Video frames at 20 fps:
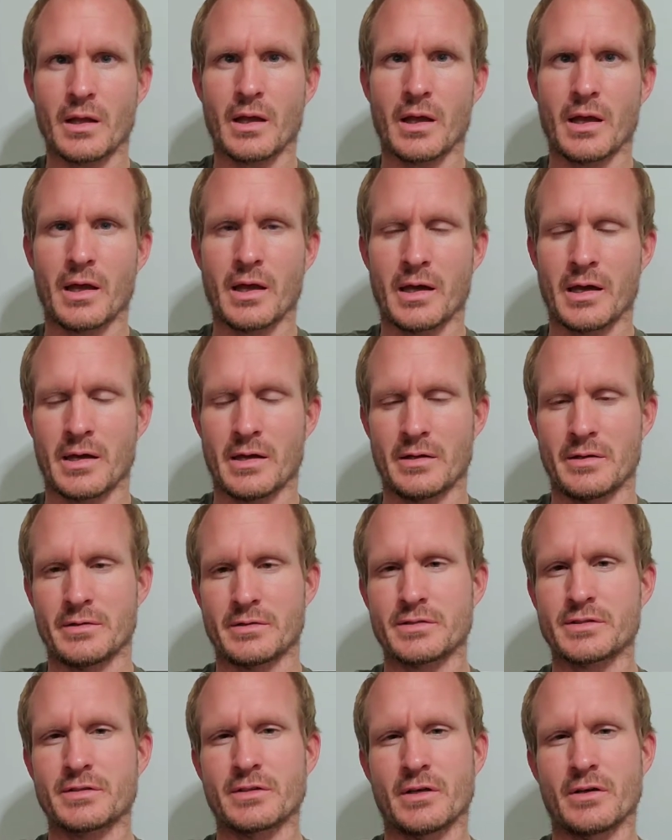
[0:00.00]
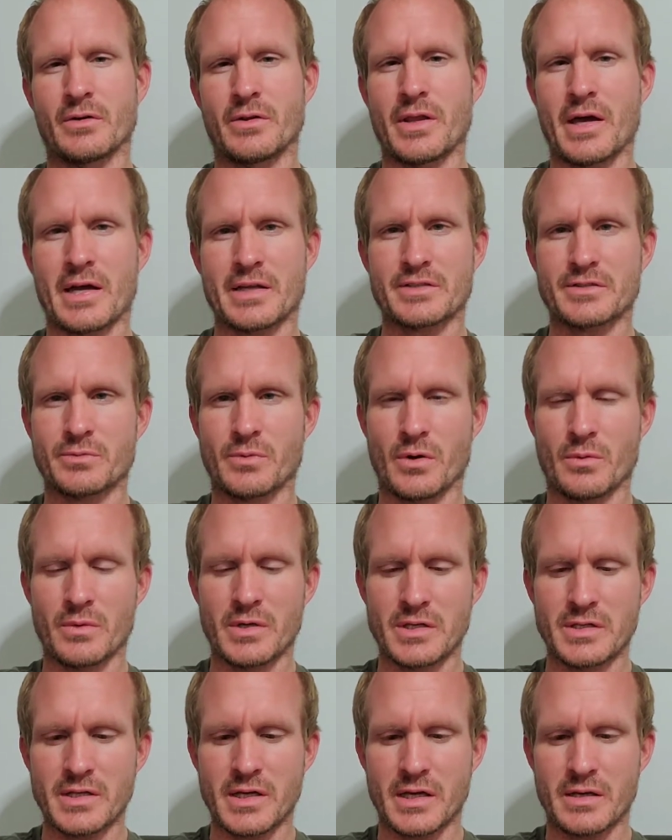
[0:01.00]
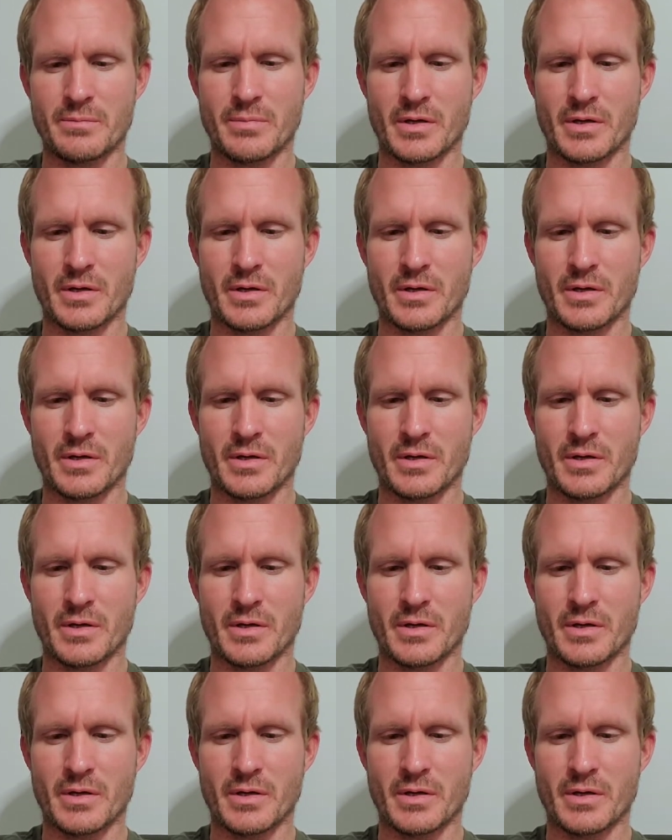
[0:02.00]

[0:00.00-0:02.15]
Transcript: And so that's what we did.